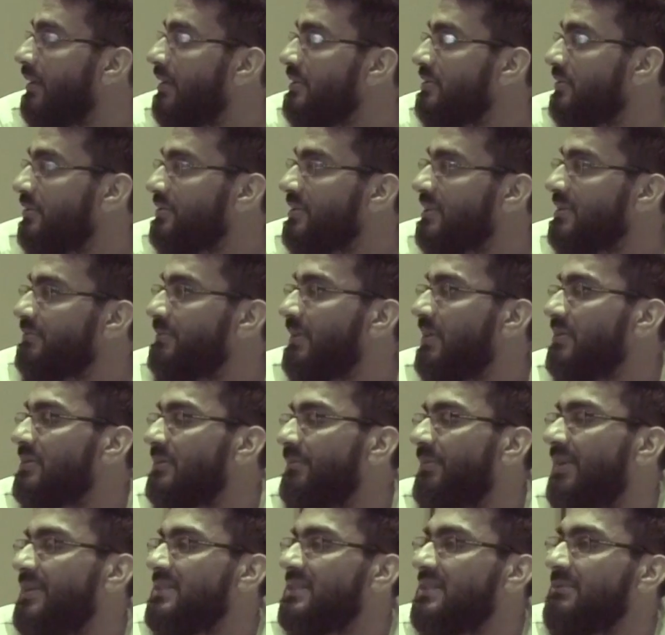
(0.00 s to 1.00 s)
So just because
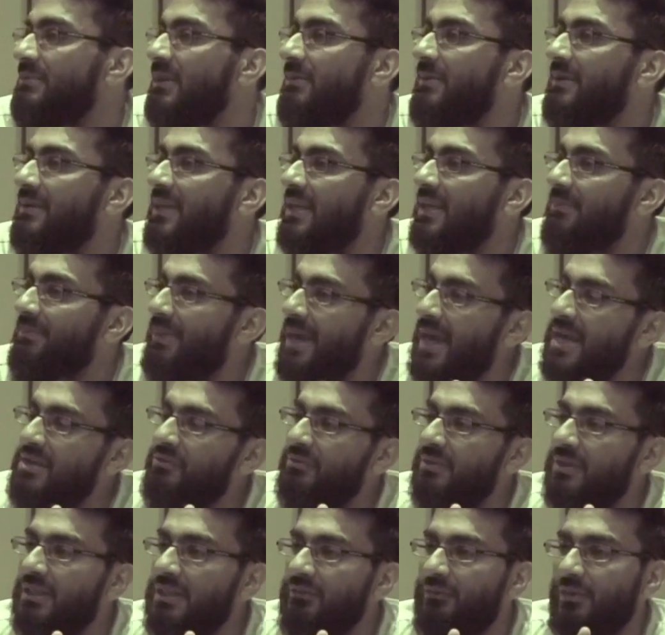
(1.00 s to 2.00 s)
a person may be taking pain
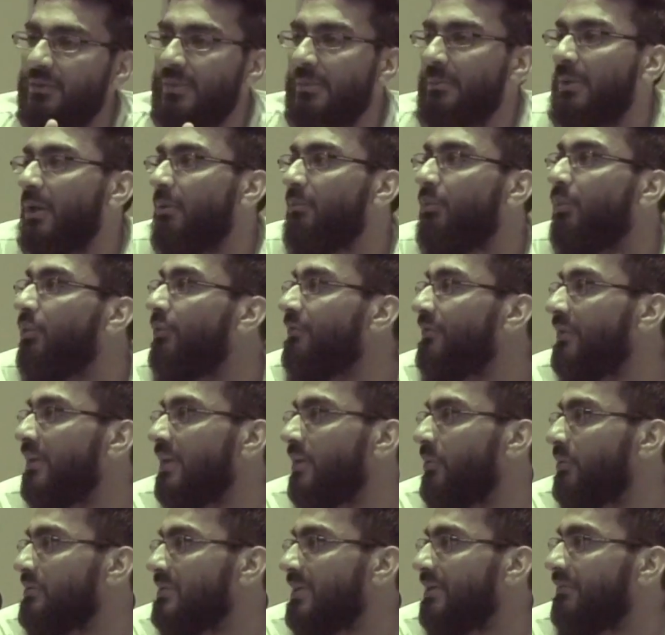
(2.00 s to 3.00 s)
relief, or maybe a
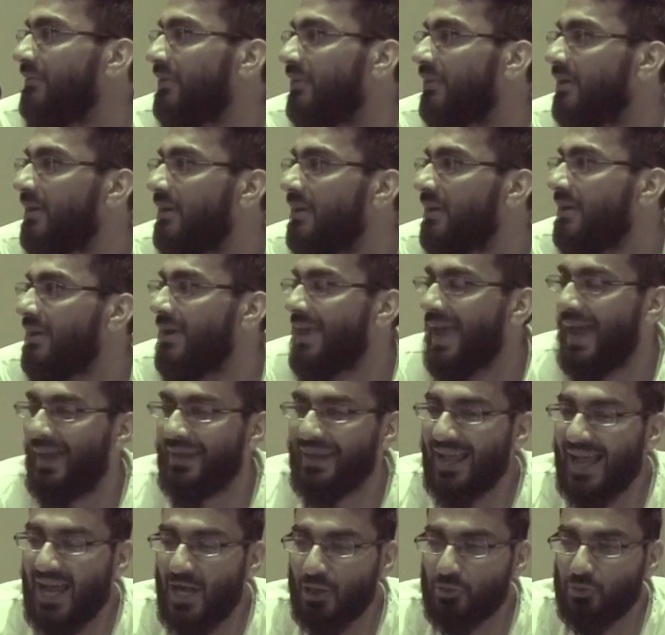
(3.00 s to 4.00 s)
morphine or whatever,
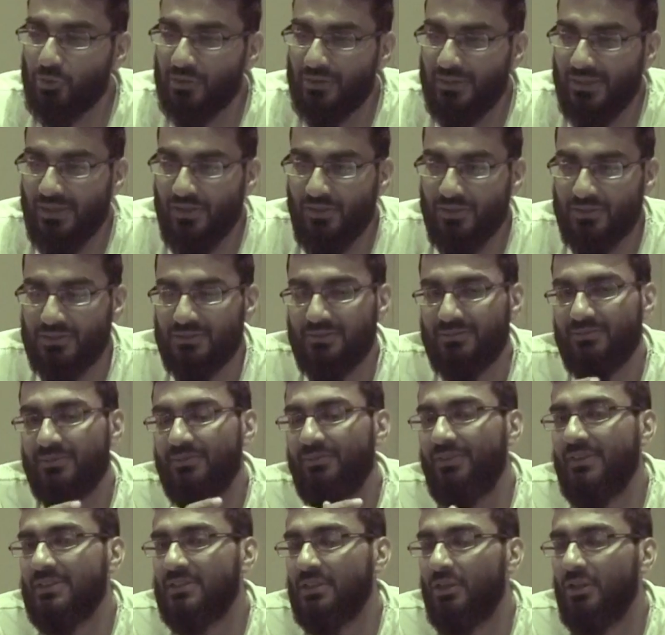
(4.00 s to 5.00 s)
and outwardly looks,
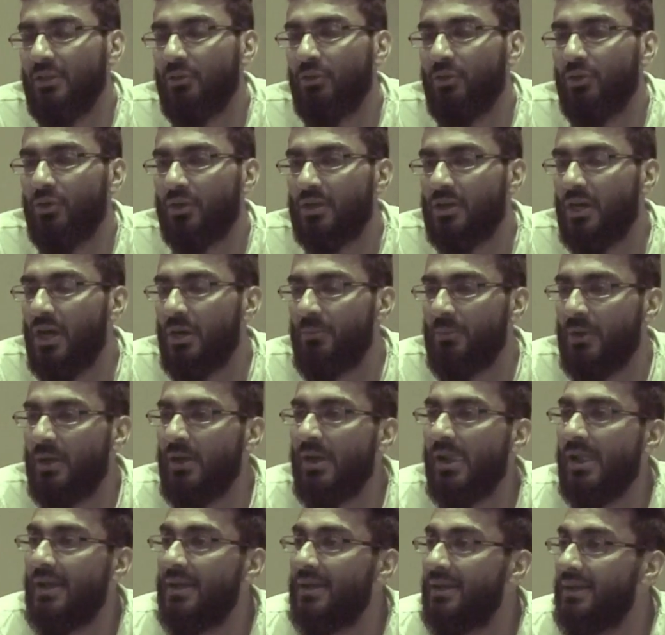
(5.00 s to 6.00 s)
feels a little lot
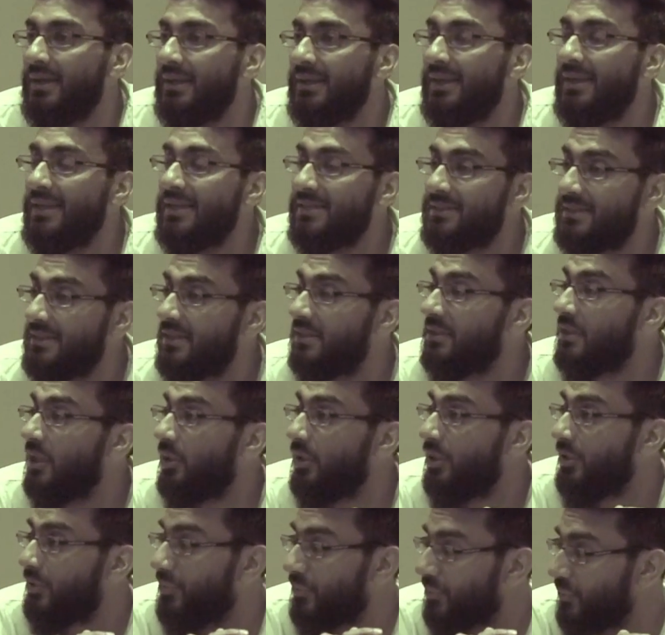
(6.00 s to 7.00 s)
calmer, he is still
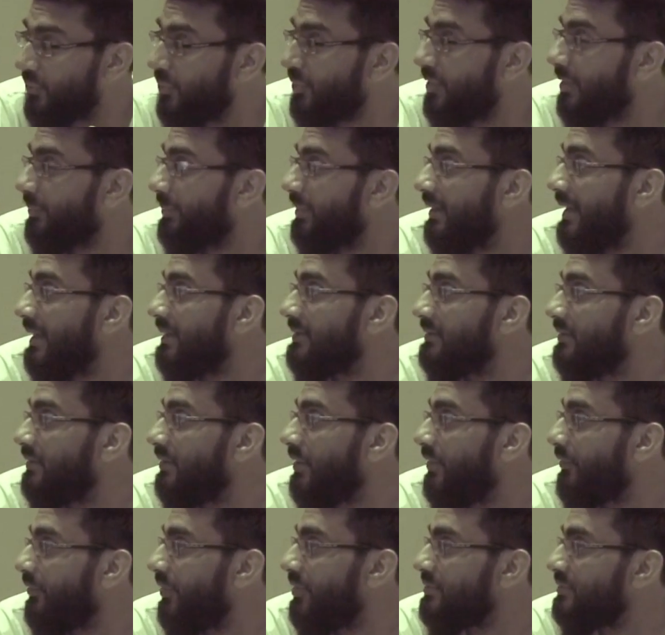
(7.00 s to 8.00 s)
going through the pain,
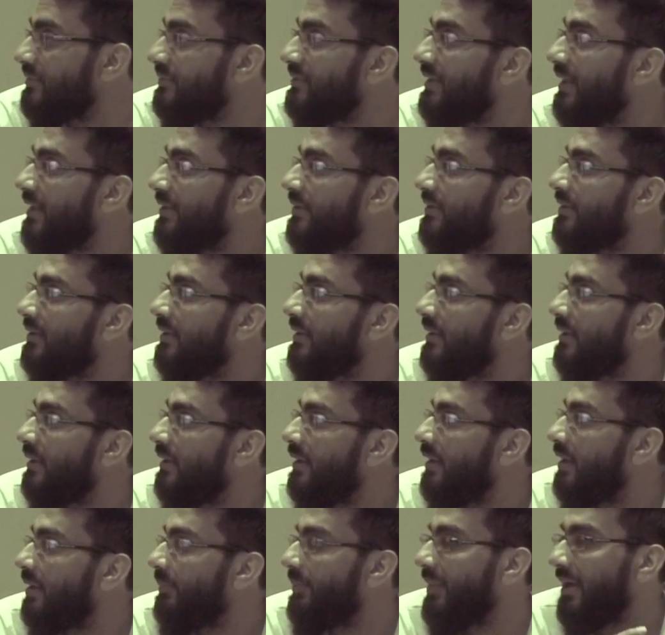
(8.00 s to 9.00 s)
the throes of death,
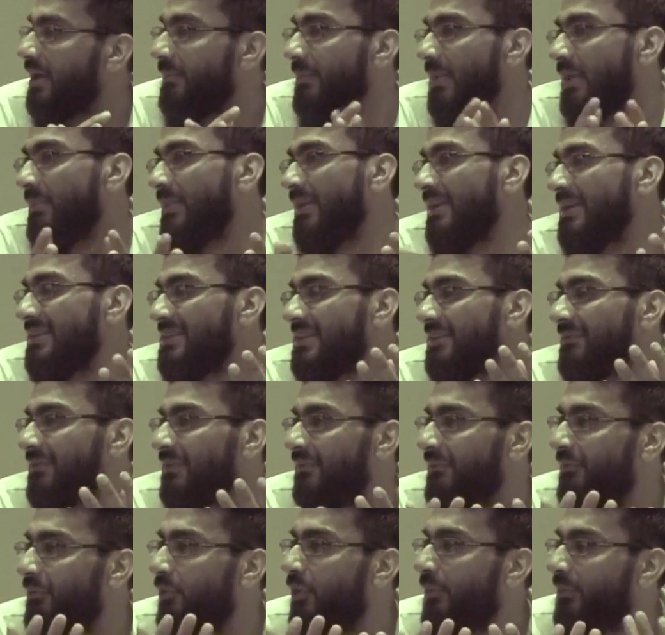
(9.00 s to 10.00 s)
but it may be in a
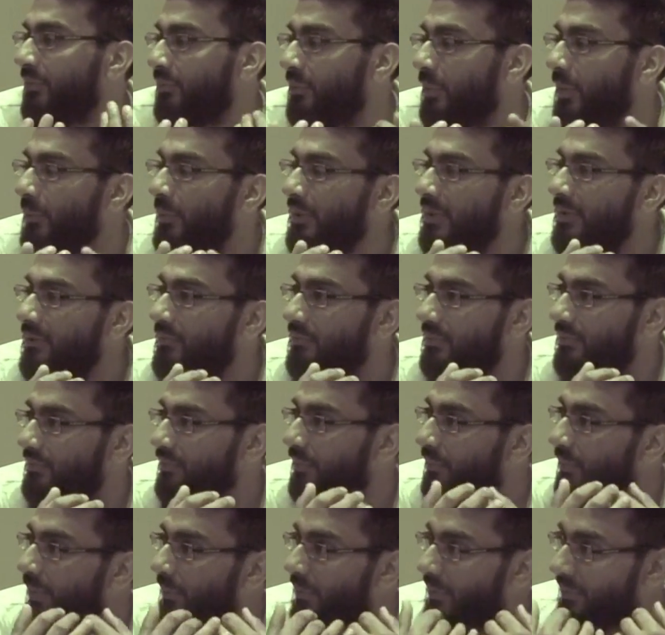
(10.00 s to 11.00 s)
different form from
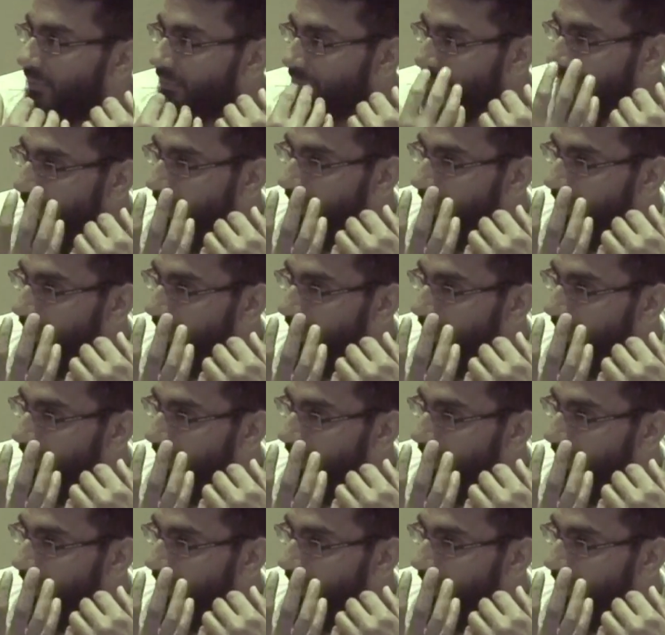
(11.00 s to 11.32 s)
what we